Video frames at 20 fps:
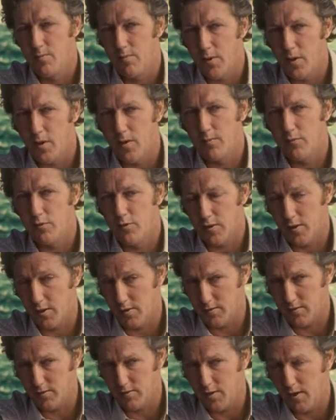bombs
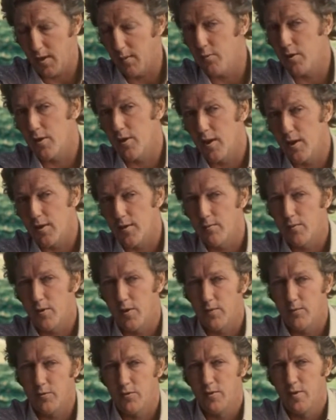and camera-guided
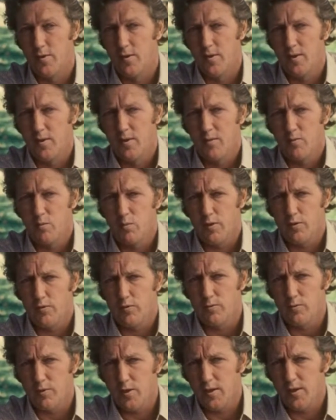bombs, which
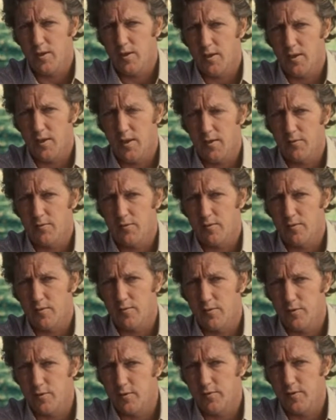really, after
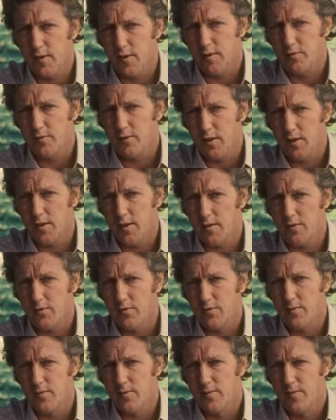four or five
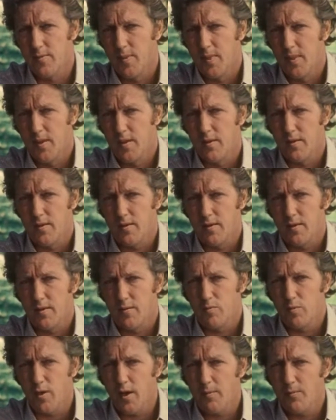days, uh,
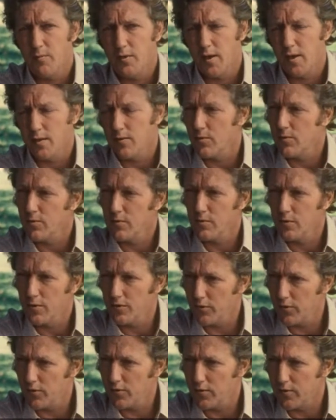wiped out all
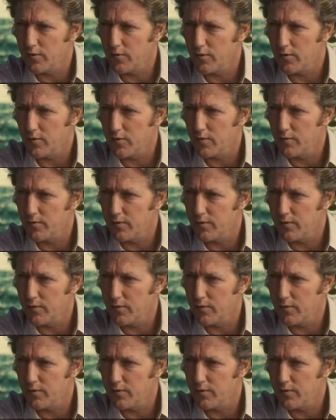resistance in North